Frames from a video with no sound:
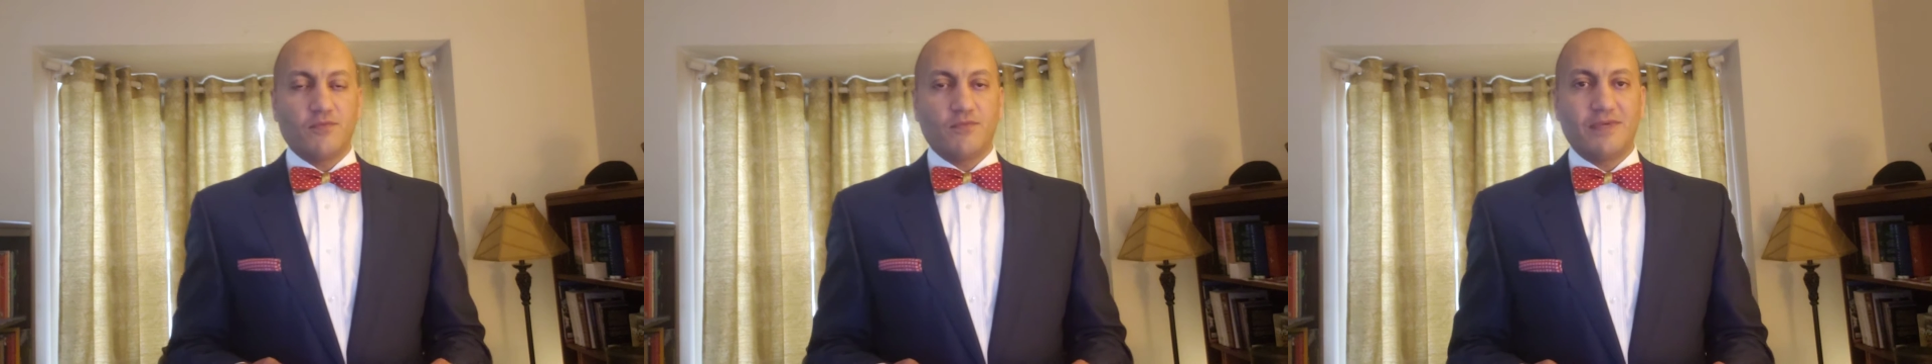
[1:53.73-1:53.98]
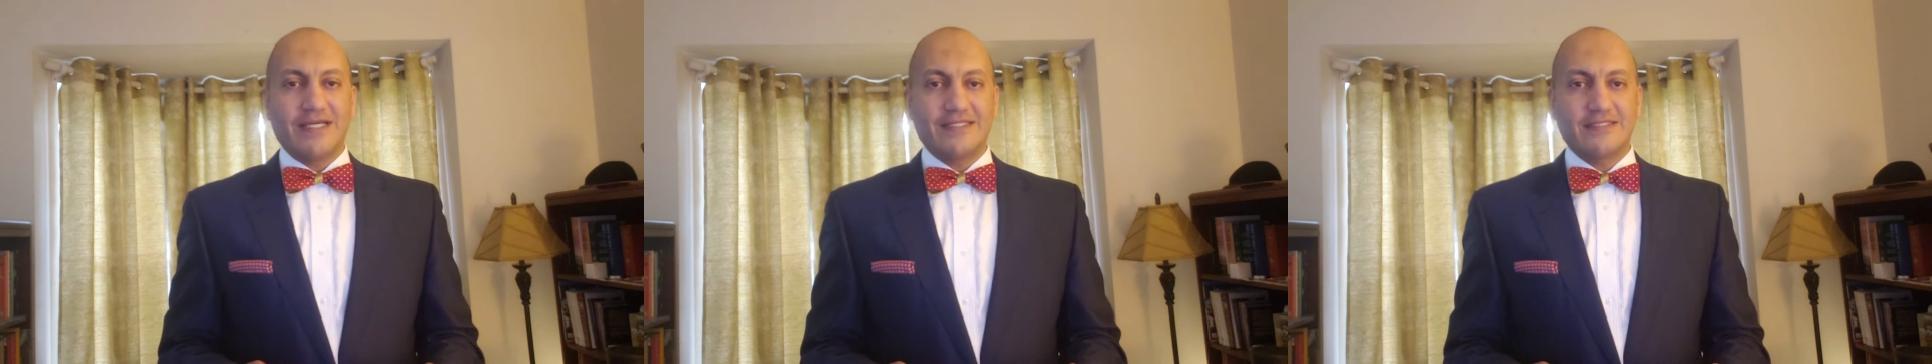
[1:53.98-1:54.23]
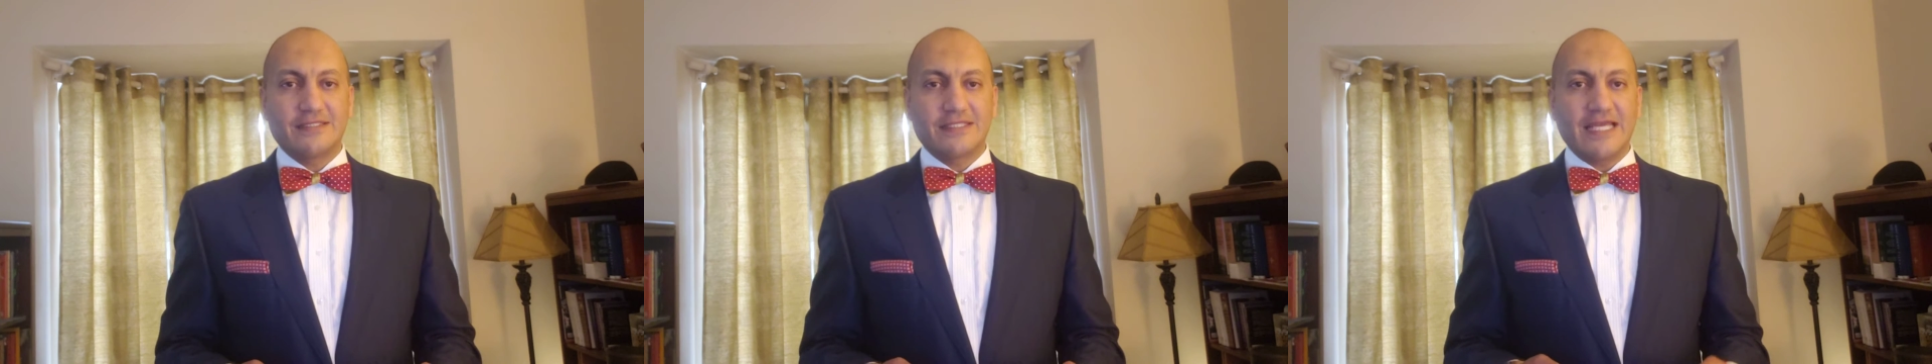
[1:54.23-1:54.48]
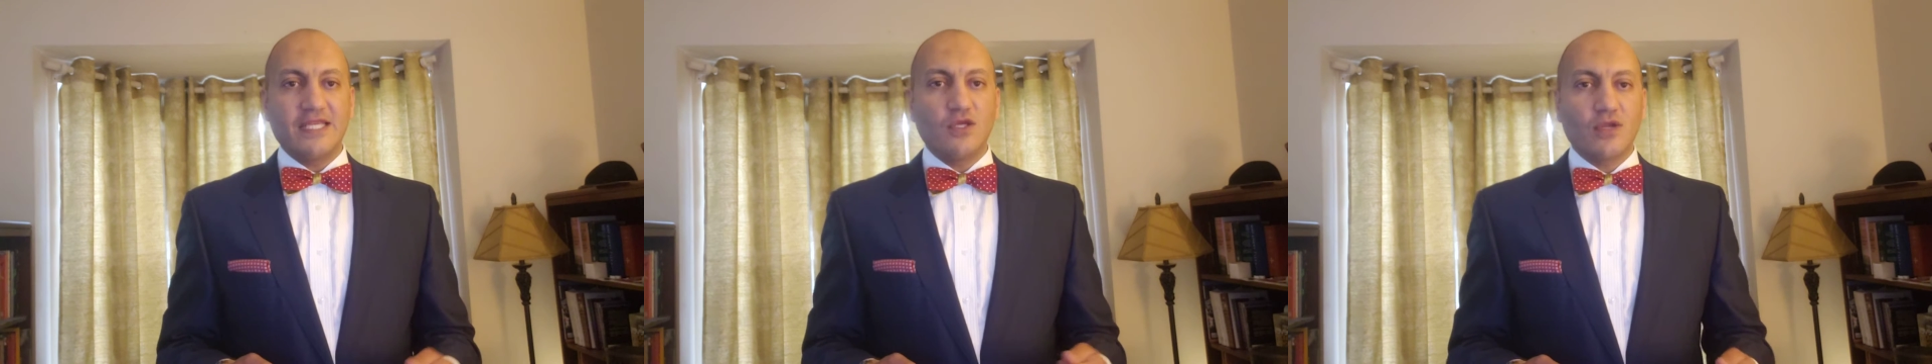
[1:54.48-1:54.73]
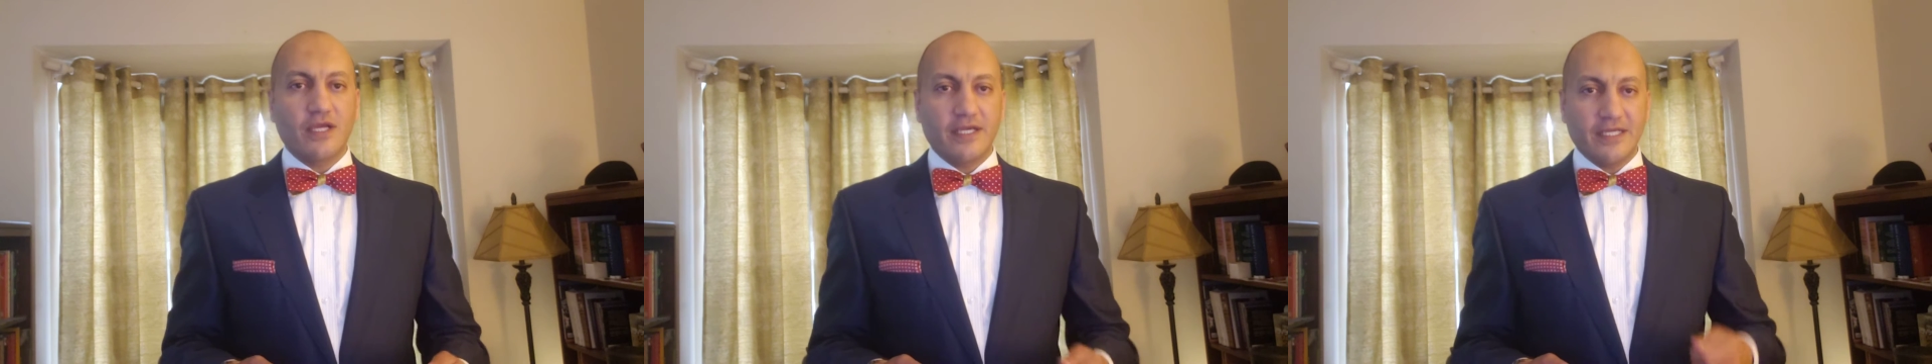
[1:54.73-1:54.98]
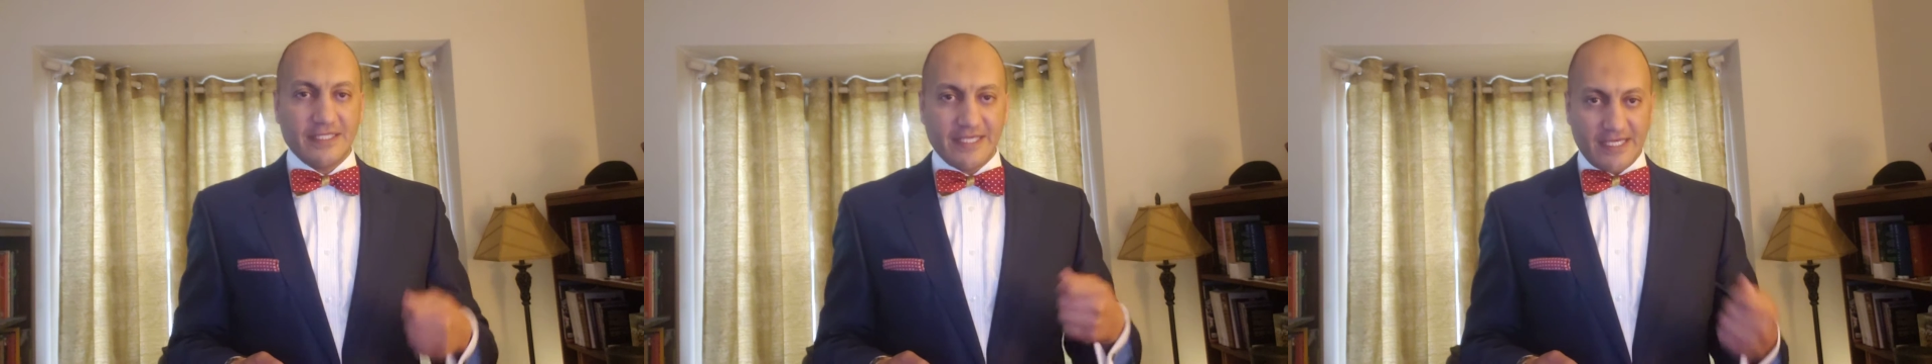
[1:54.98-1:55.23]
But can you
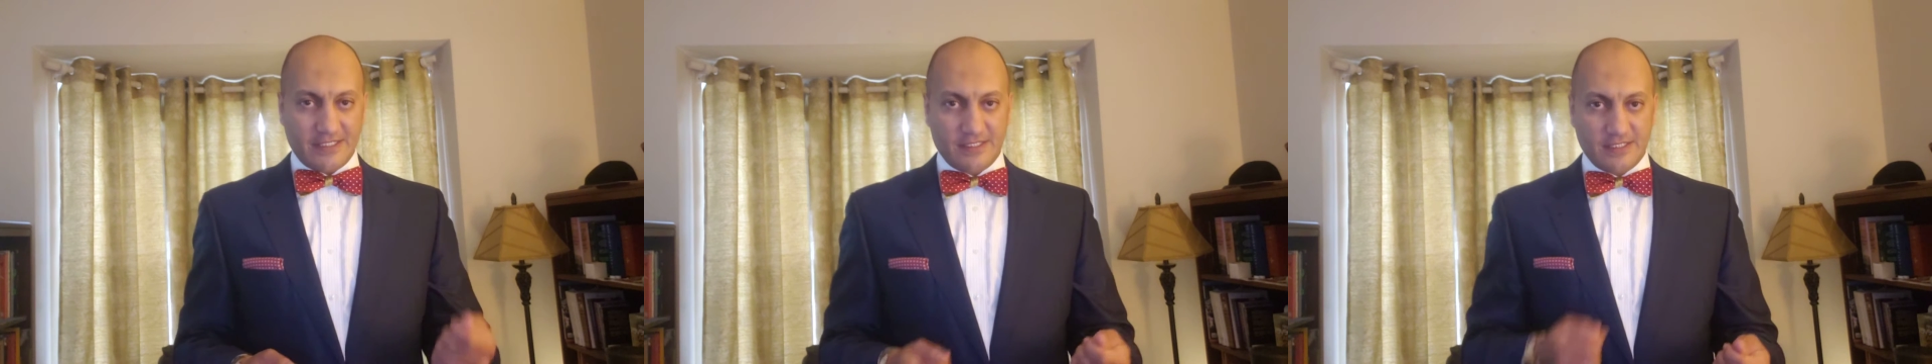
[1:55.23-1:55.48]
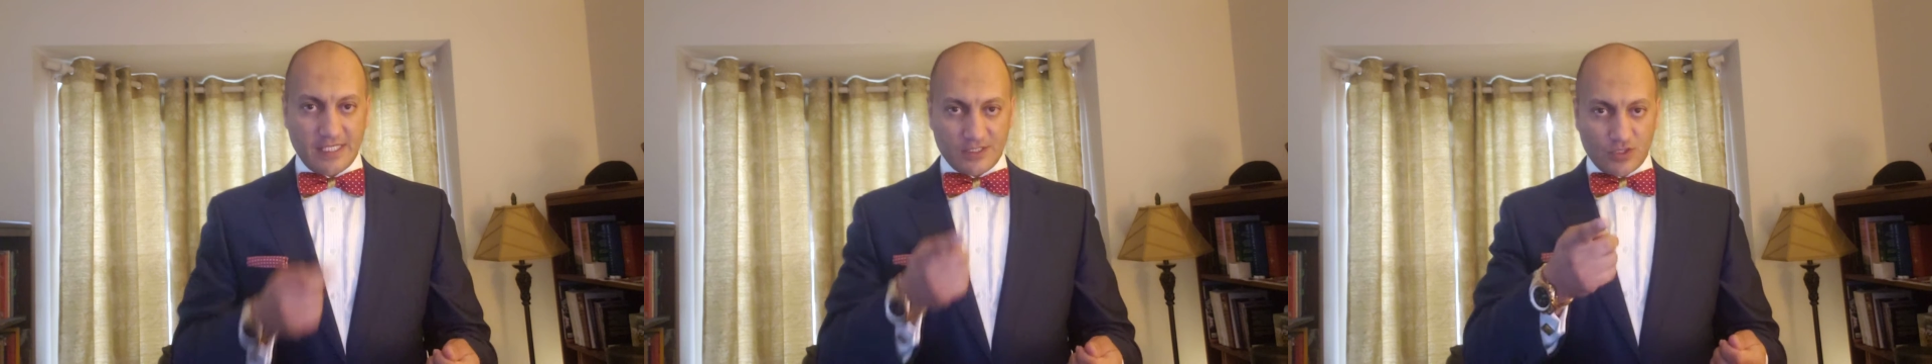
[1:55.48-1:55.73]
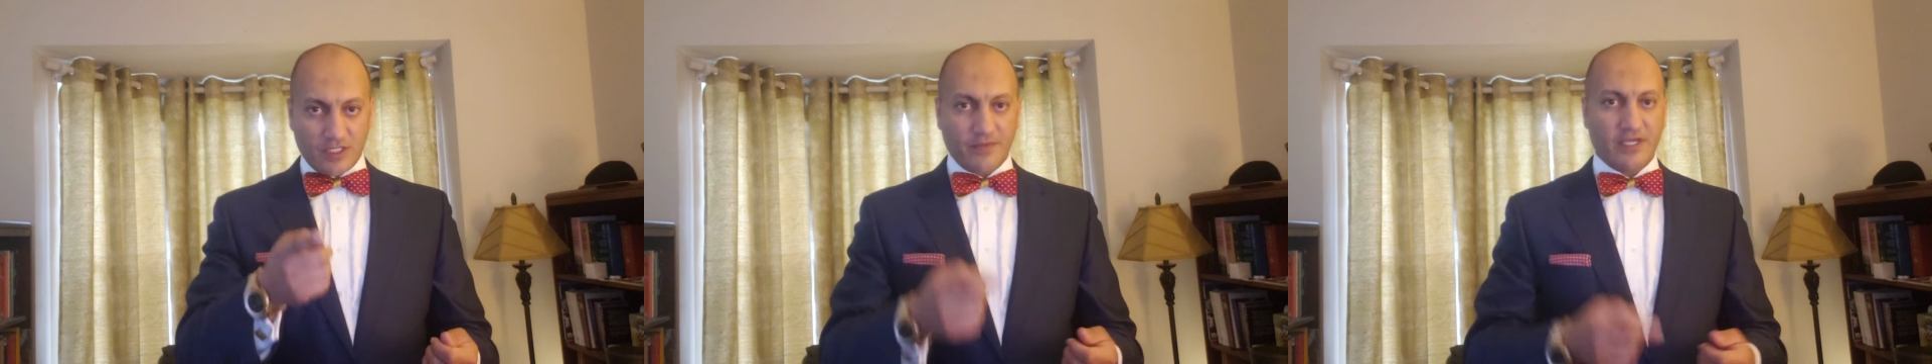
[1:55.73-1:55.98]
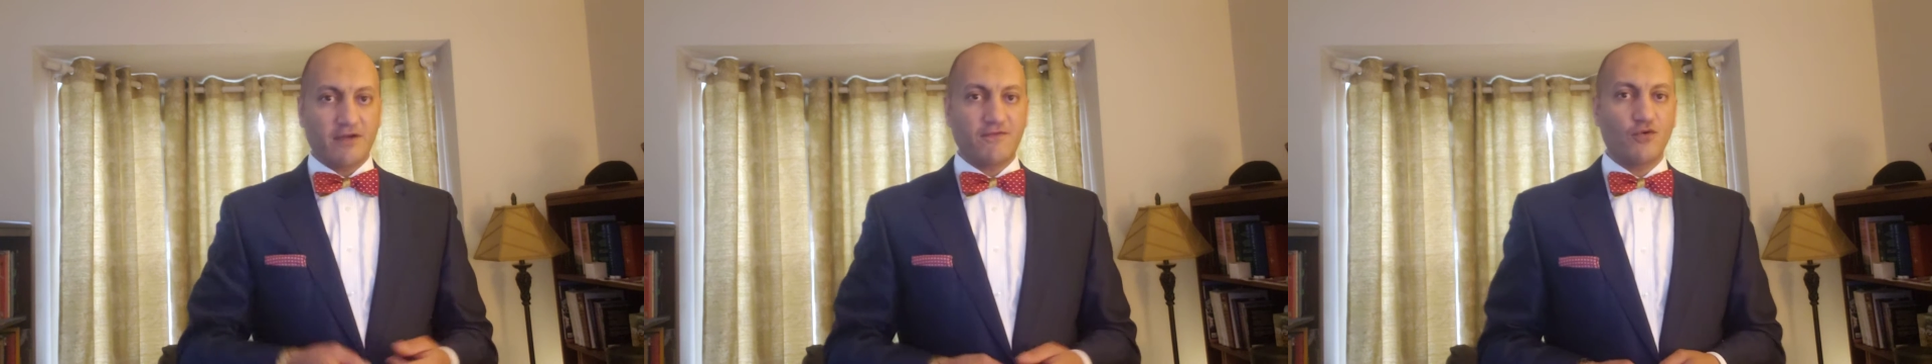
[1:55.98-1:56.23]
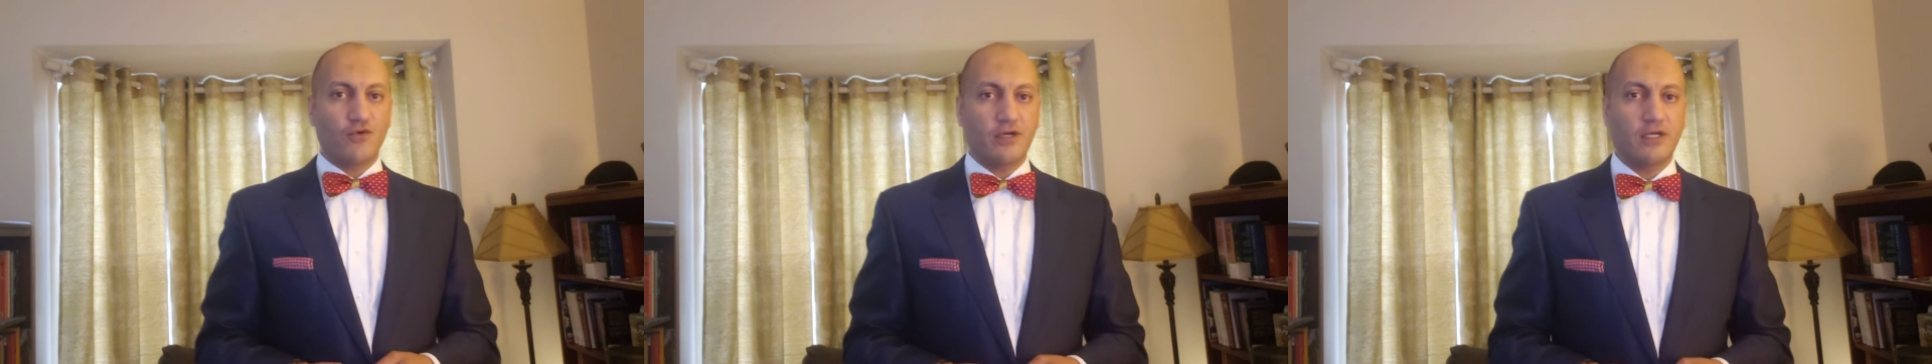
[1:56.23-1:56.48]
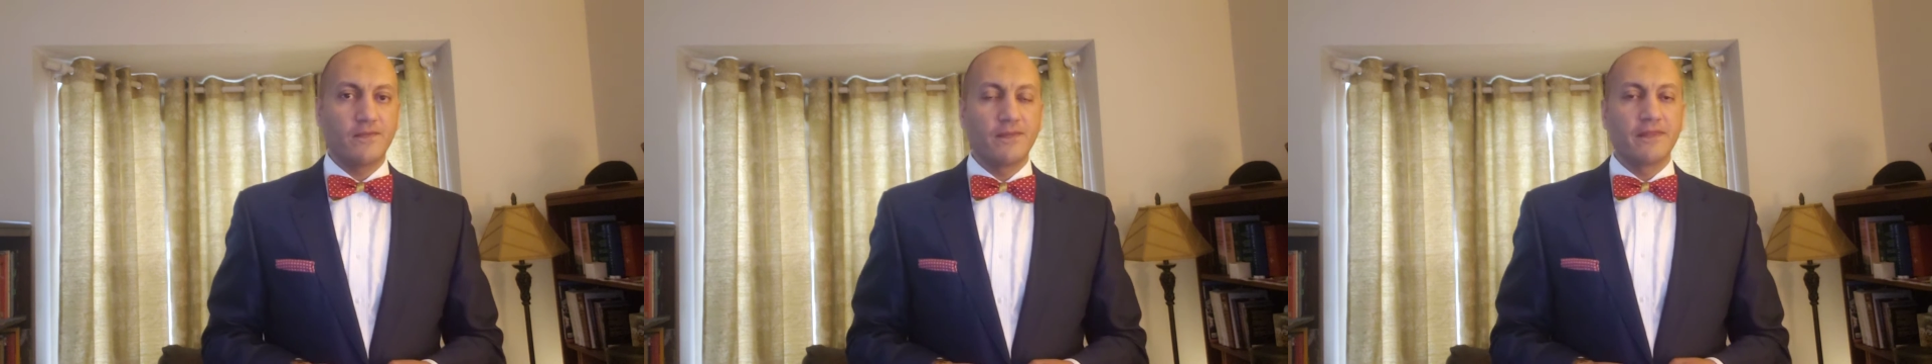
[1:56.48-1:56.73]
learn it? Yes, that's what I'm here for.